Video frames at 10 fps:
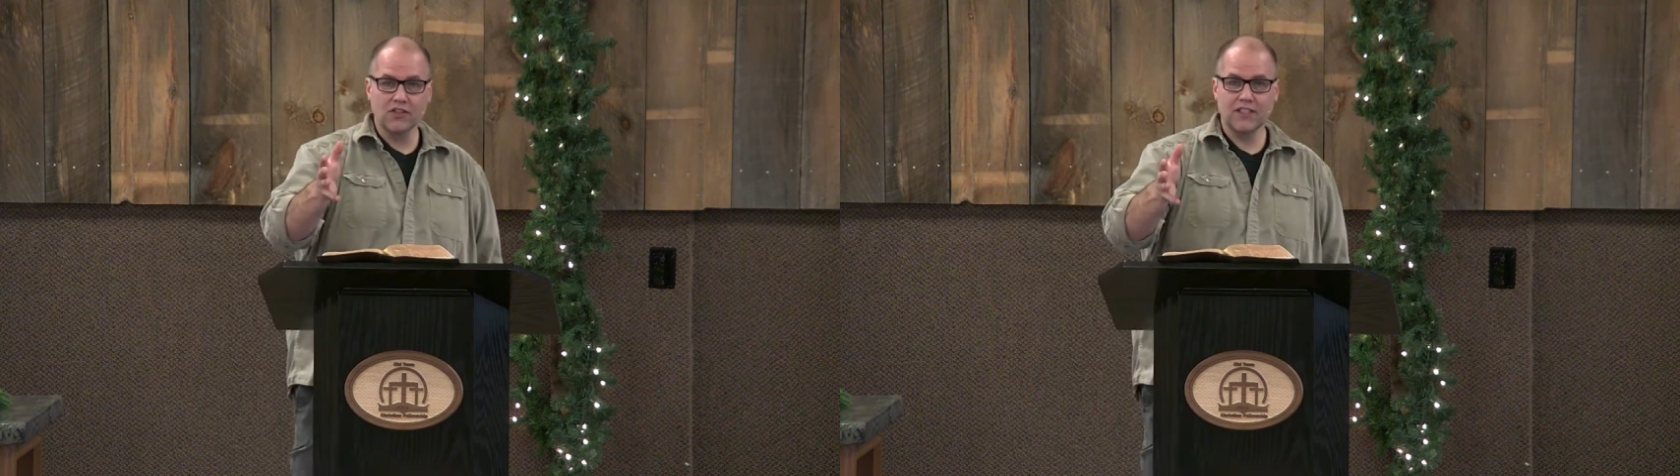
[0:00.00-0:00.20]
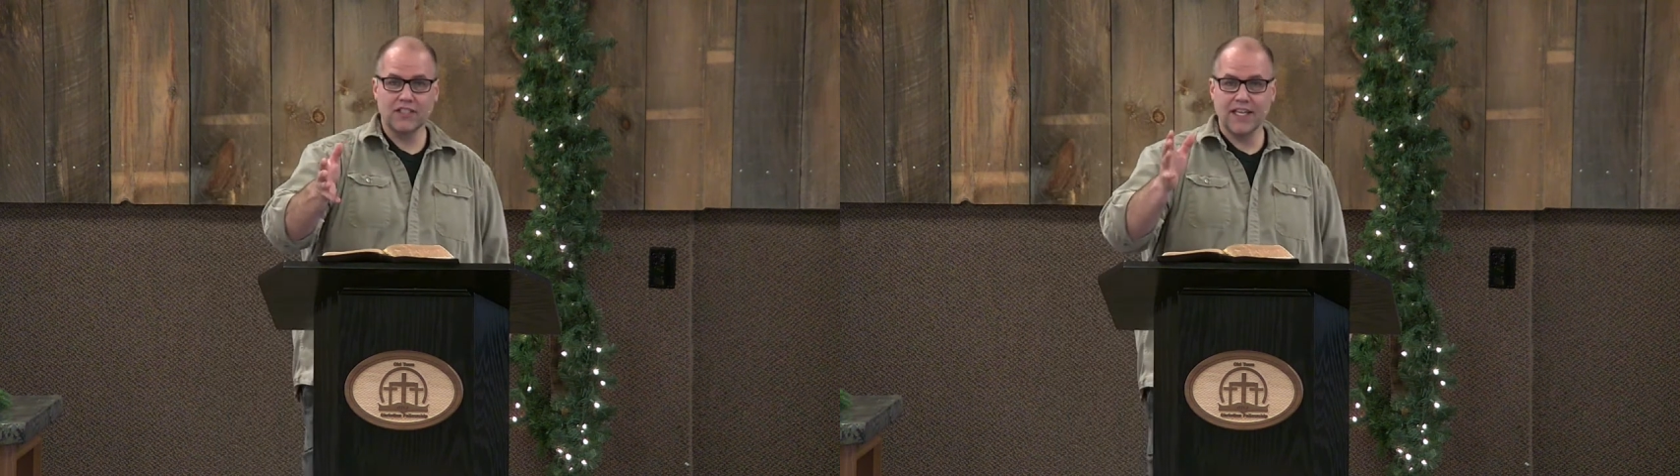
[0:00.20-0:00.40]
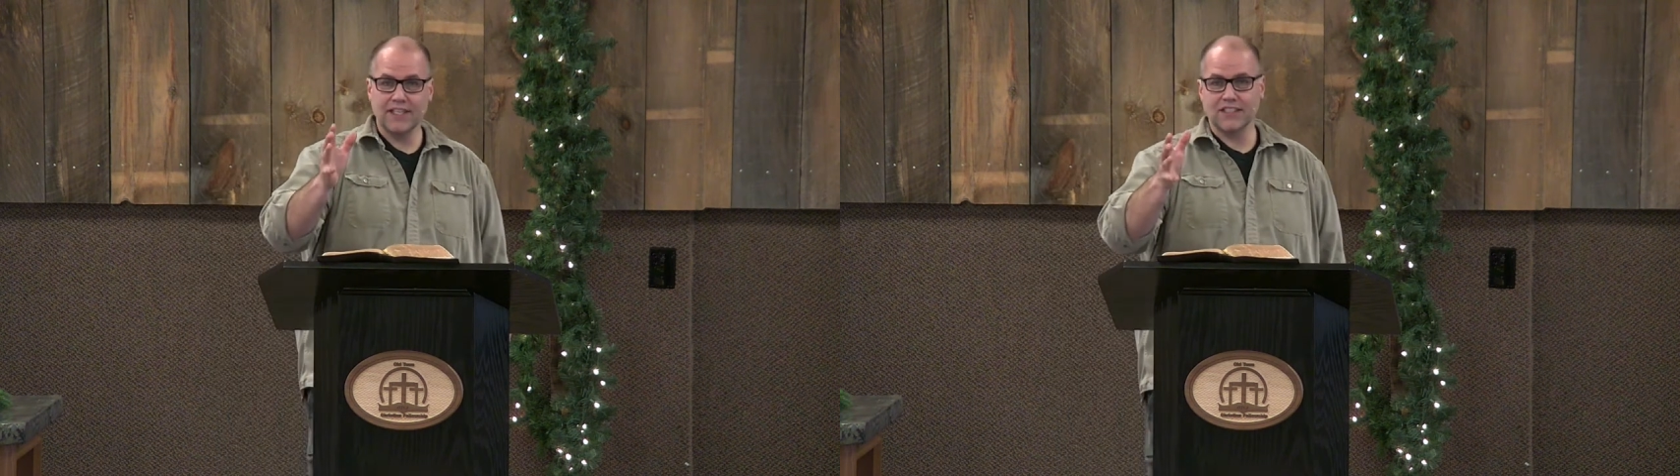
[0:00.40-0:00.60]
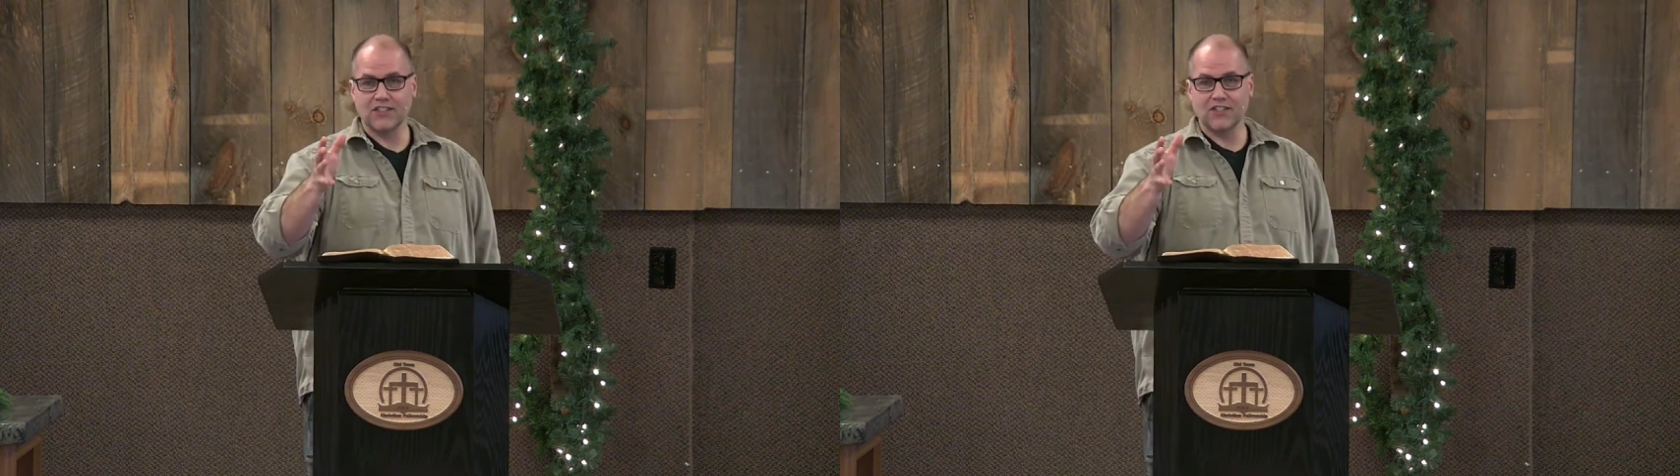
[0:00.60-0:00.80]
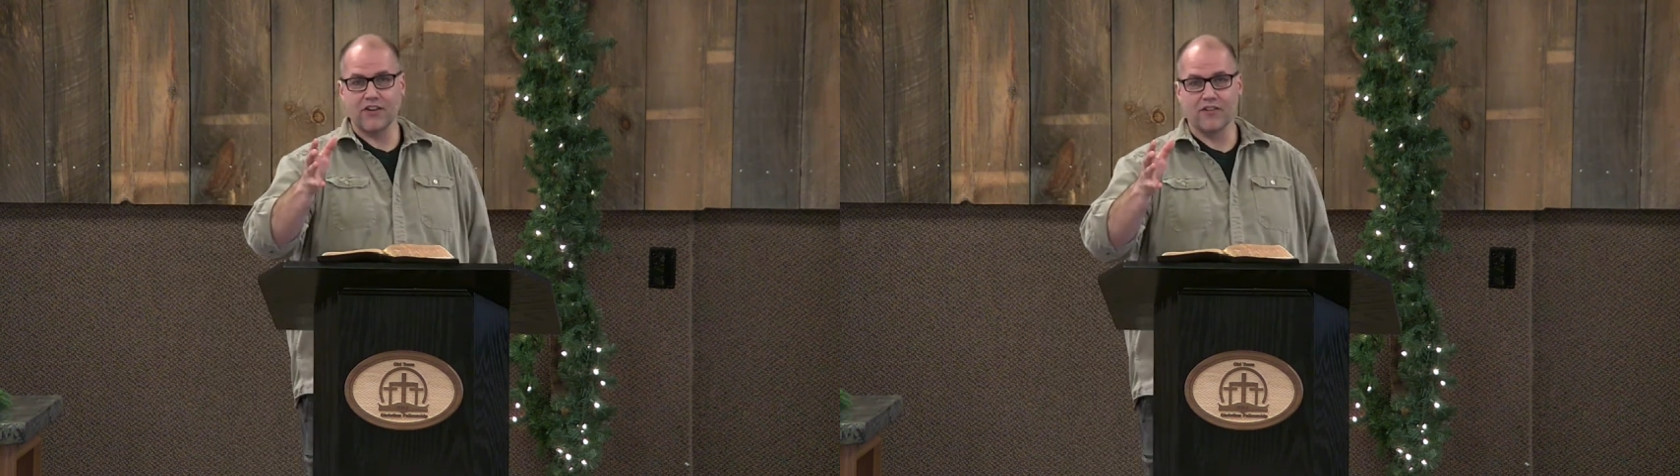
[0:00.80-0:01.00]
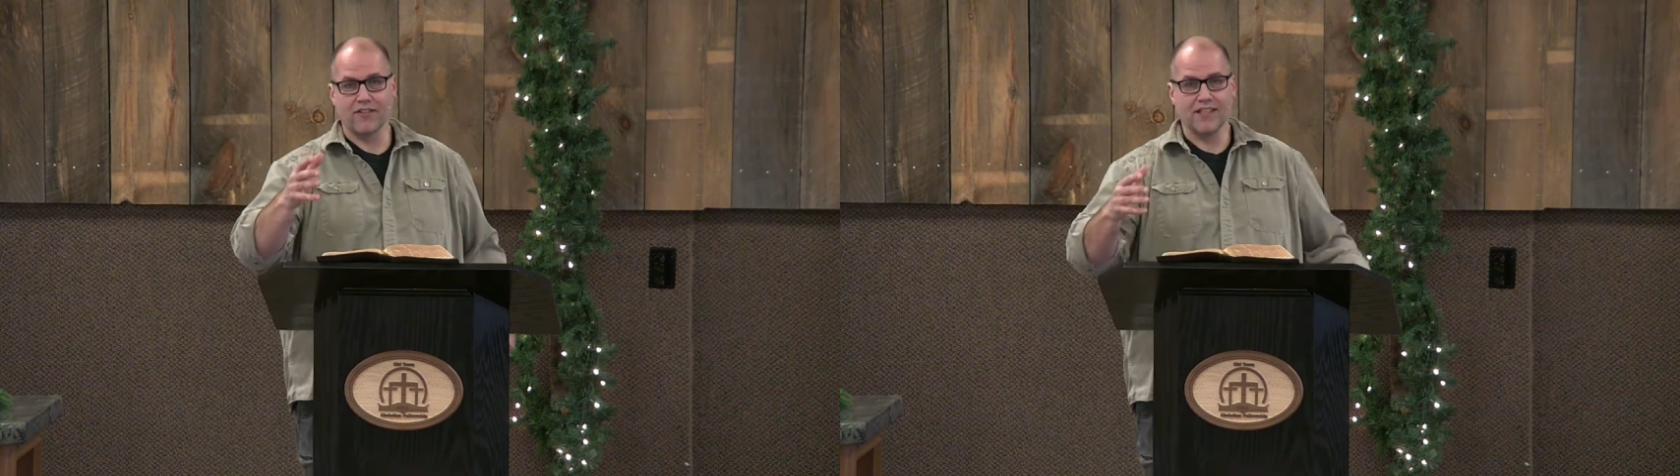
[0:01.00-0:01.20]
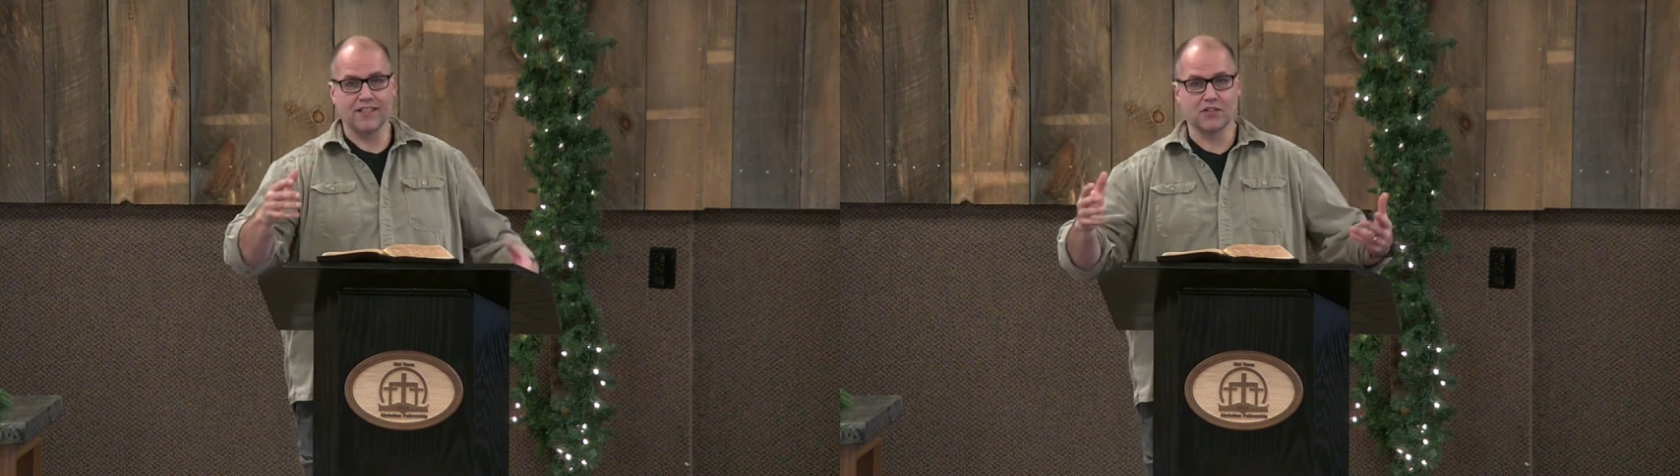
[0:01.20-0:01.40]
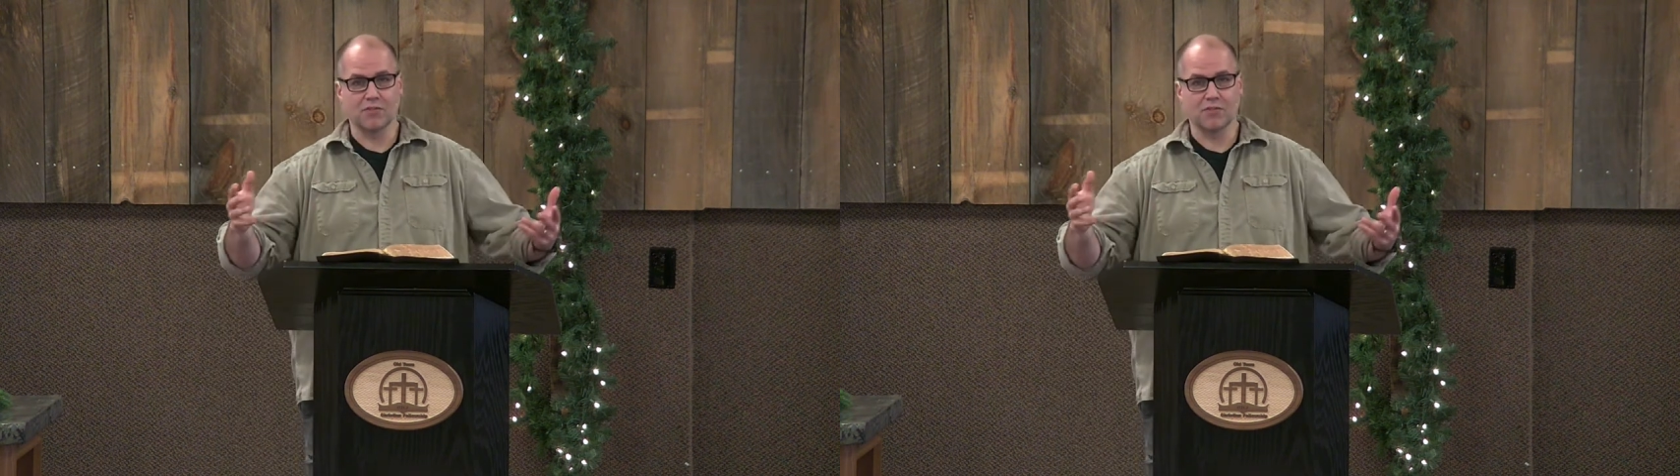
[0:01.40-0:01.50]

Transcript: stands in the center and then he says,